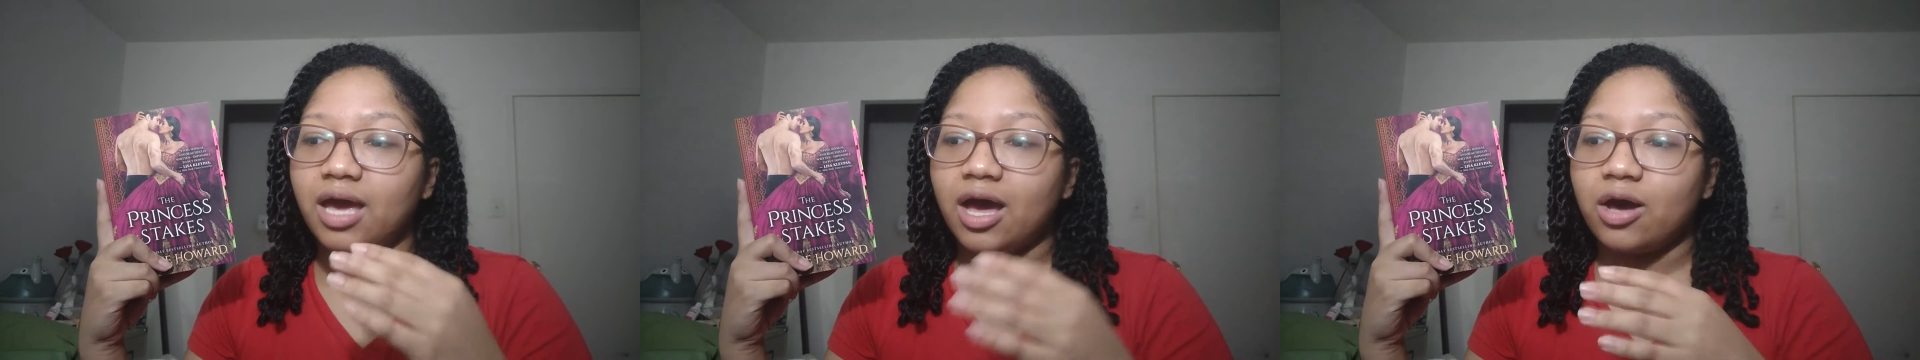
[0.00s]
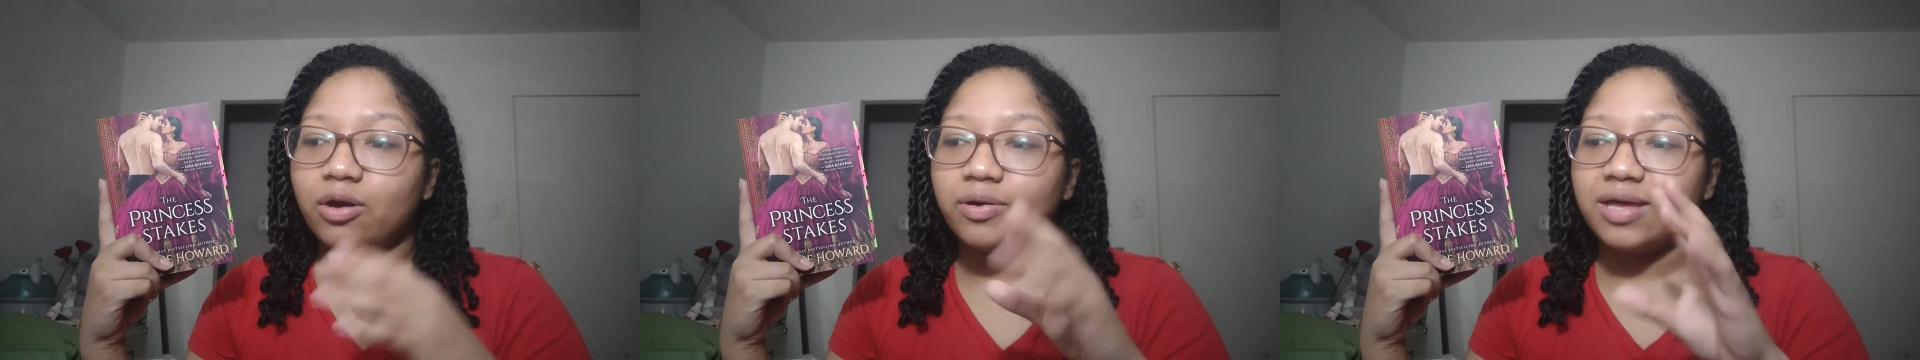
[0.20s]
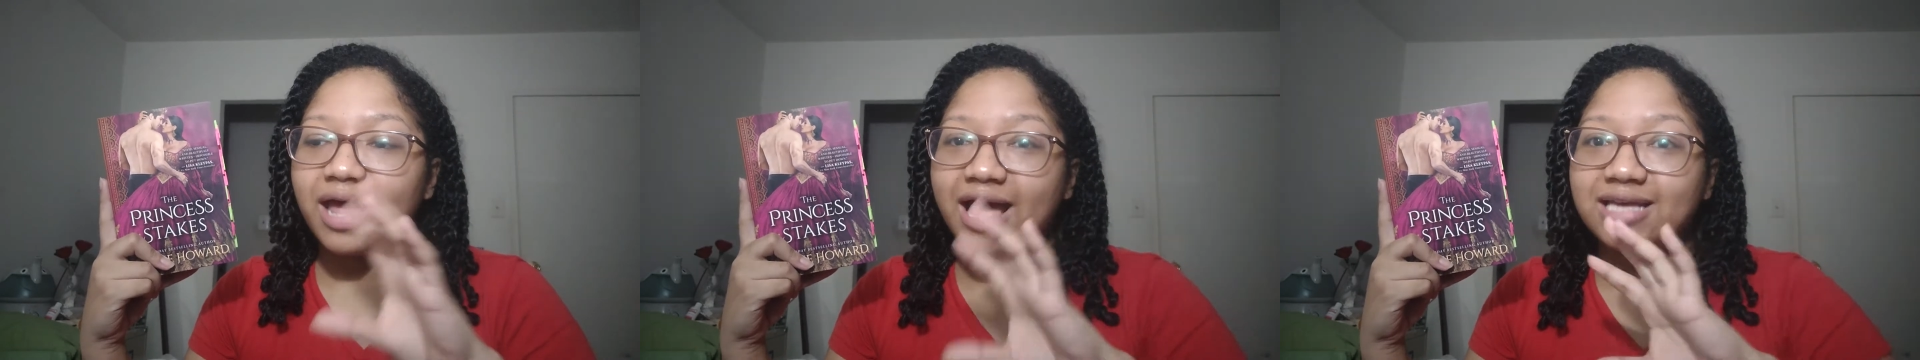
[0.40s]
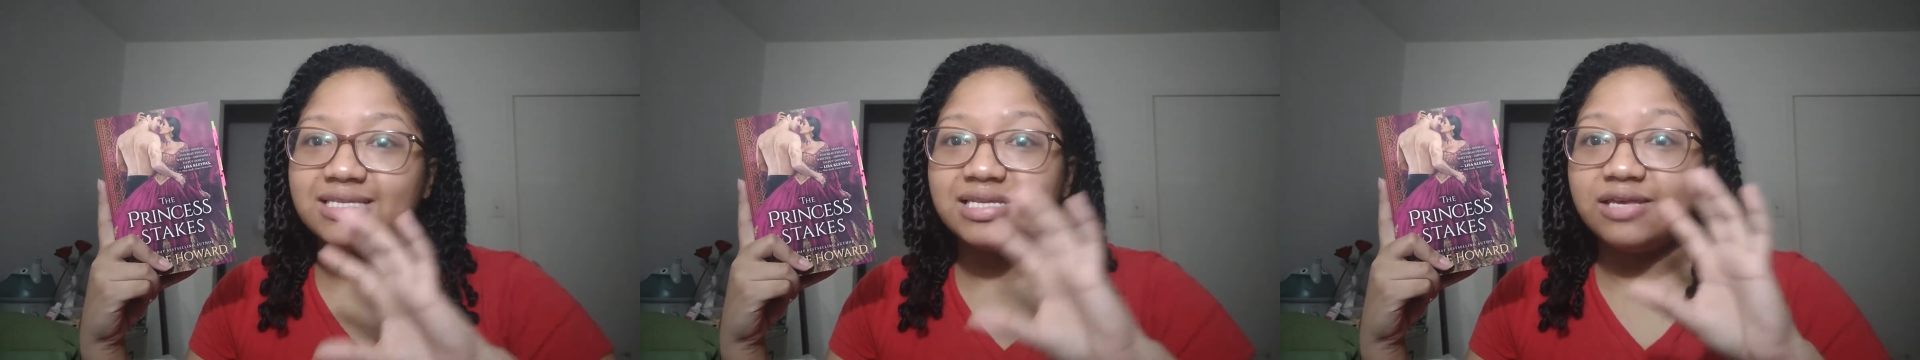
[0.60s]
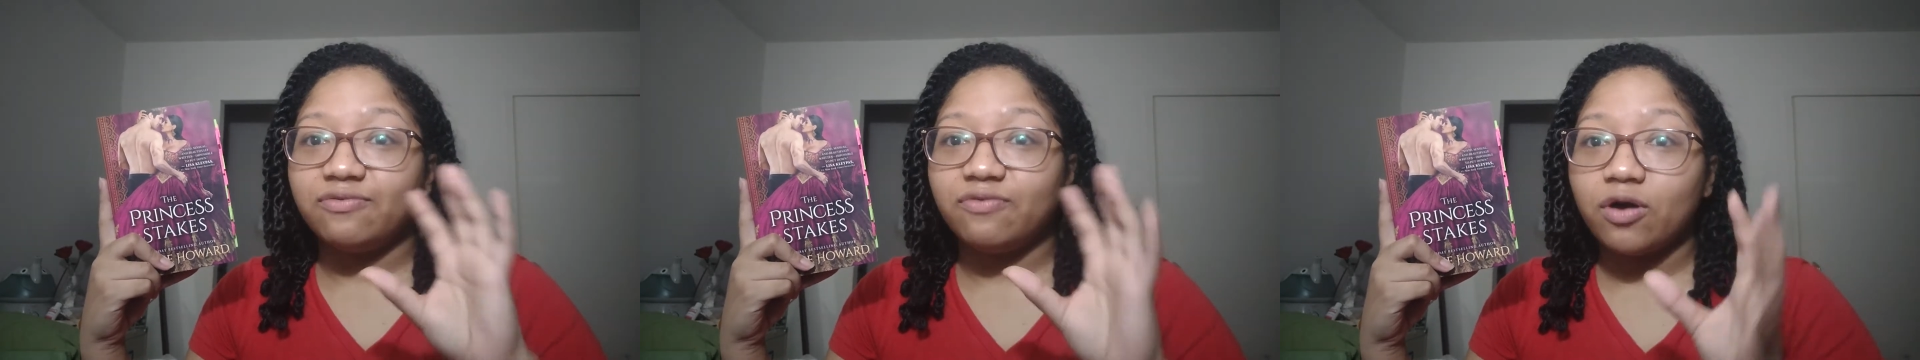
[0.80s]
how it has
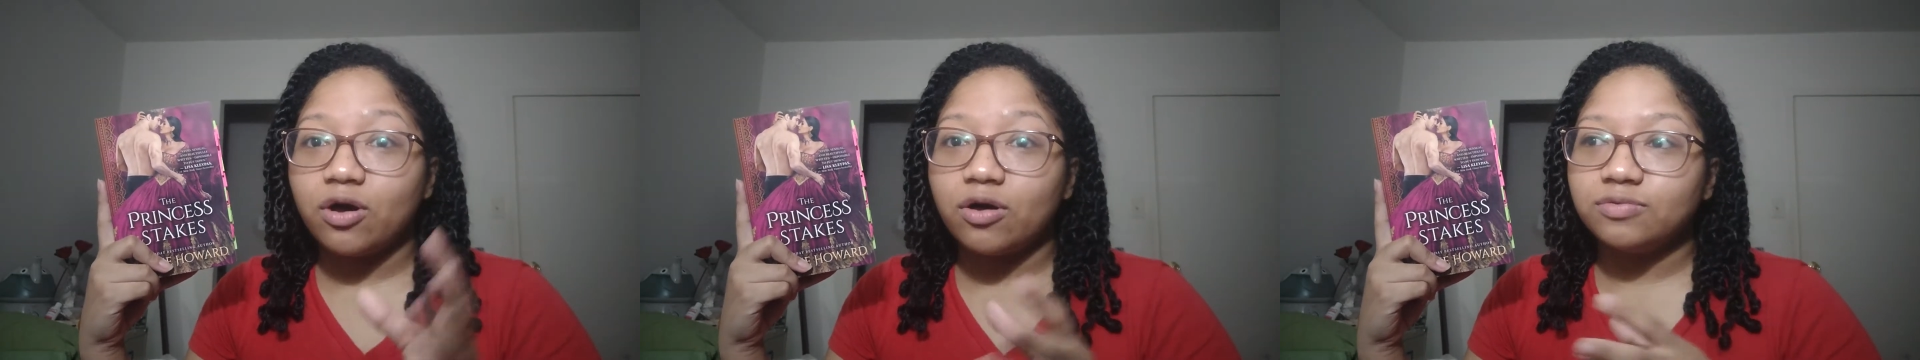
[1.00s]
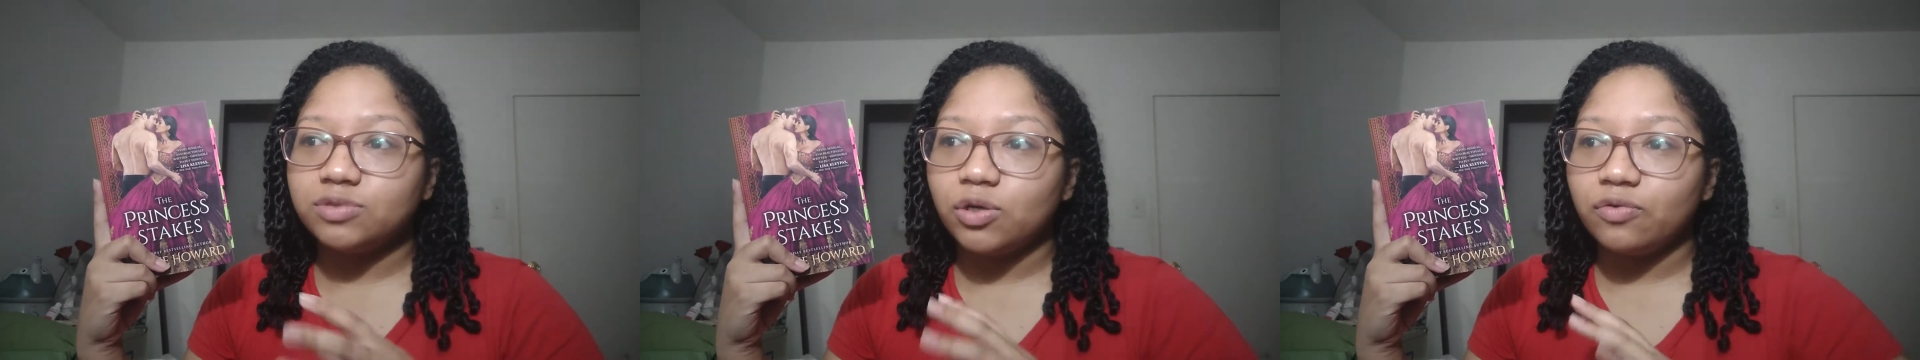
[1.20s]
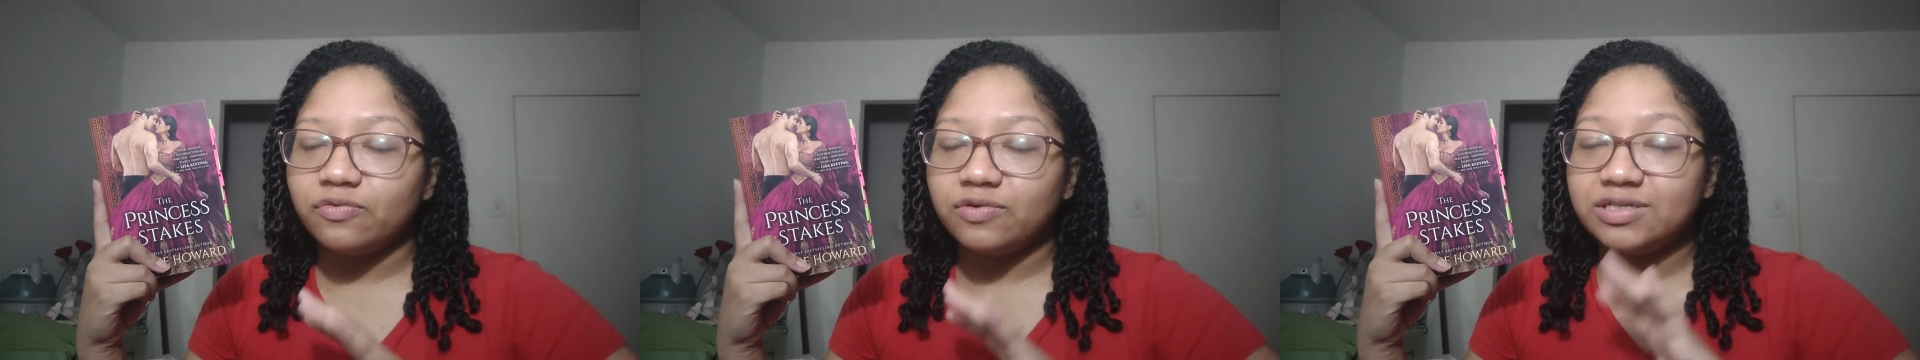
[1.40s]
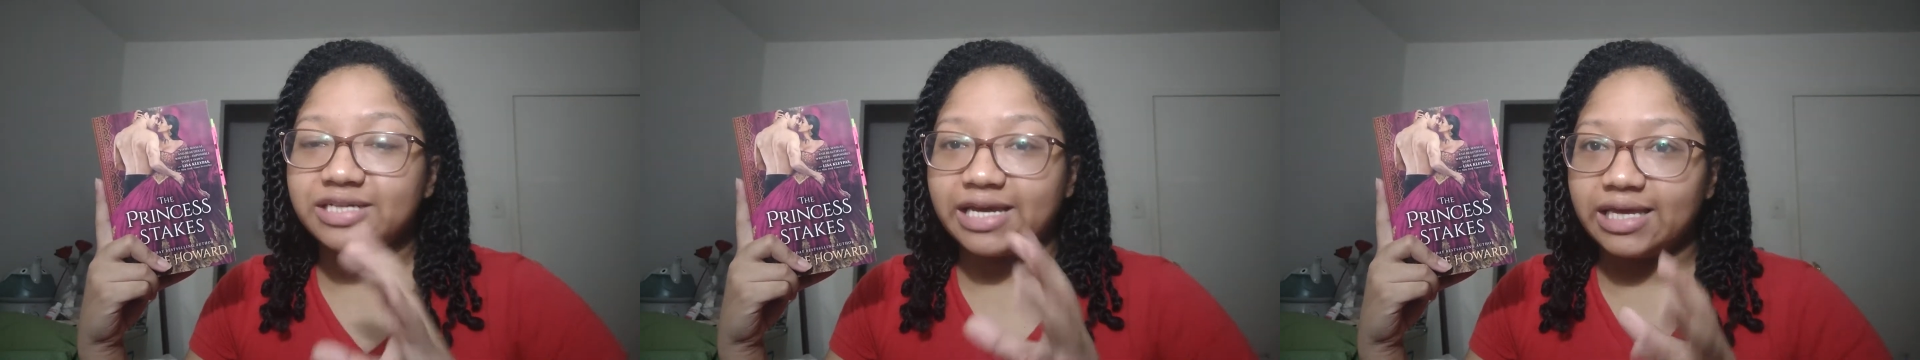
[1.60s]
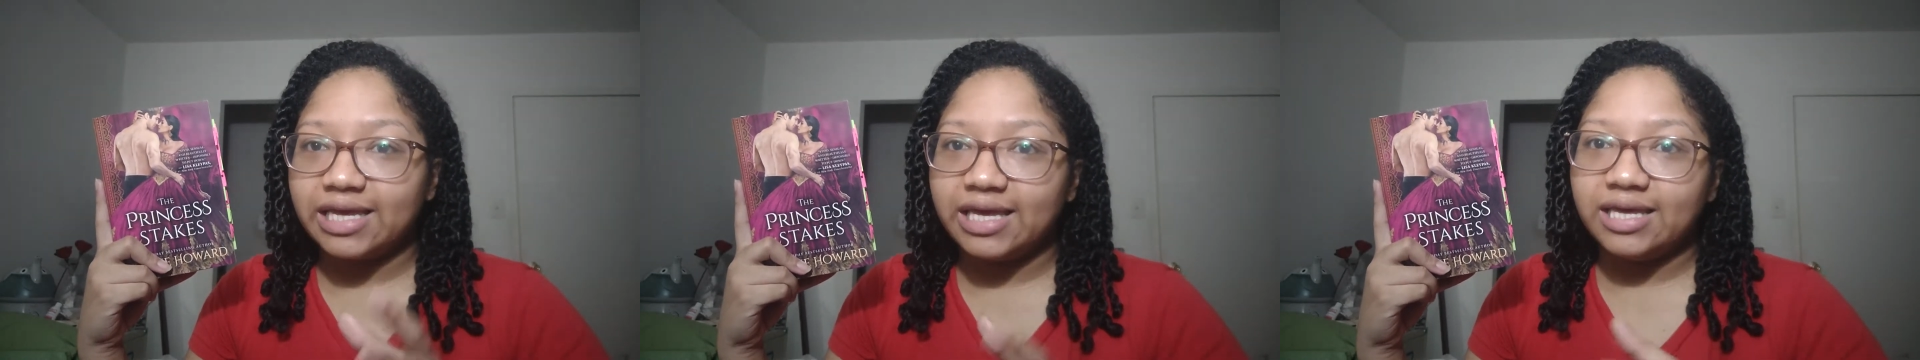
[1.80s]
evolved over
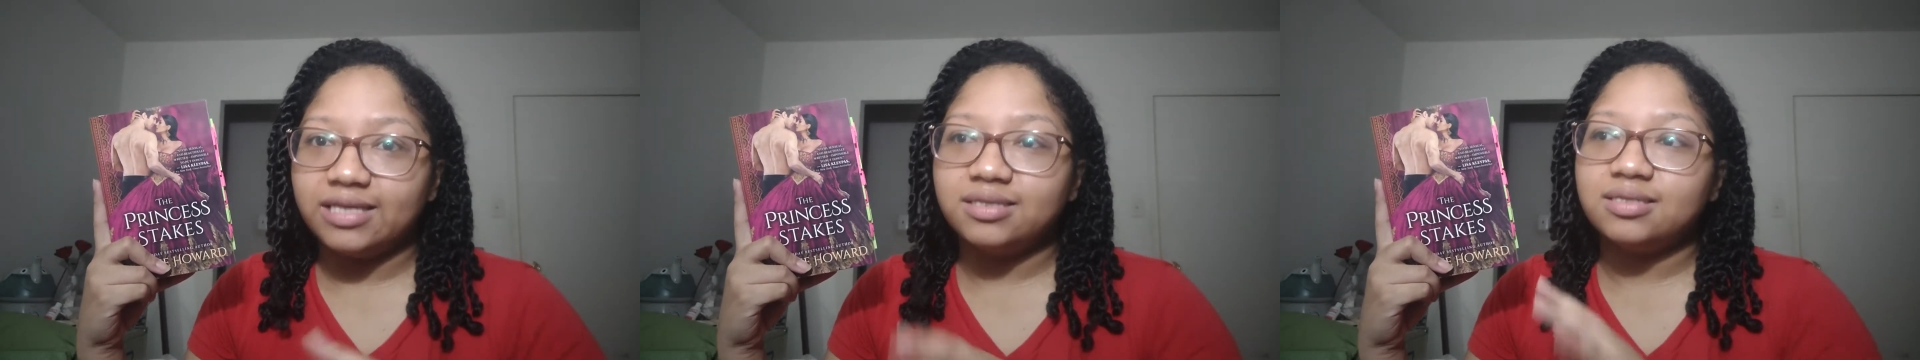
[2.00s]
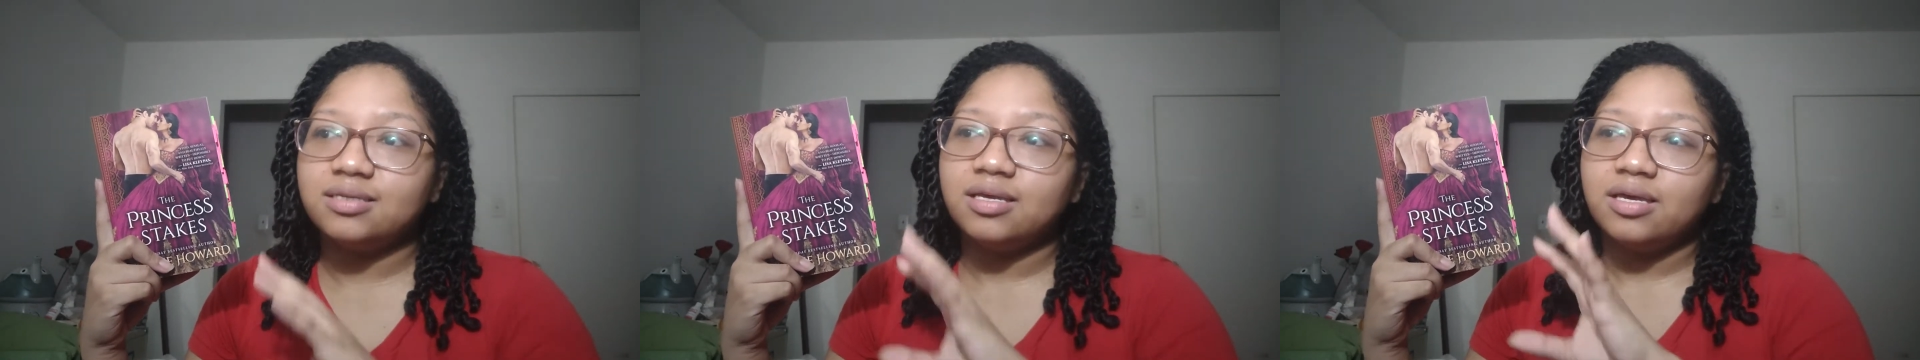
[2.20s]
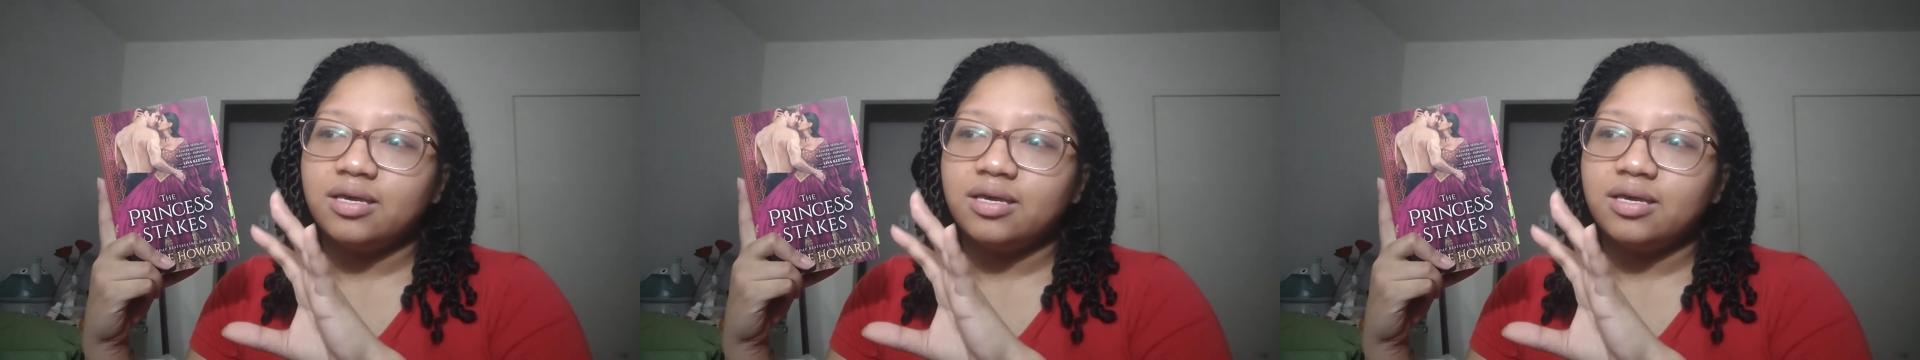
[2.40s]
decades,